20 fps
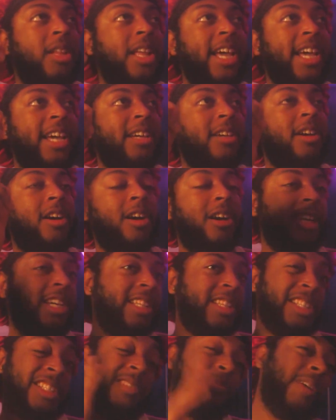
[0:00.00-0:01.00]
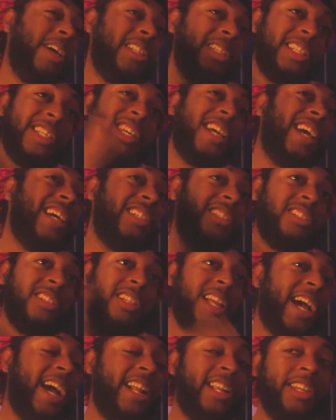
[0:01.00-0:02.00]
Like, oh, get this pesky ass
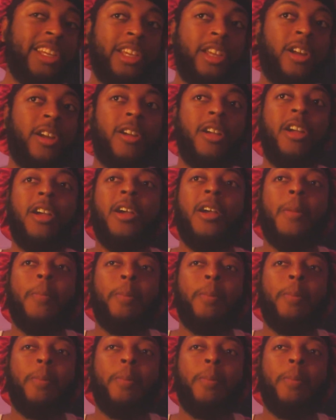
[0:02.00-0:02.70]
shit out of here.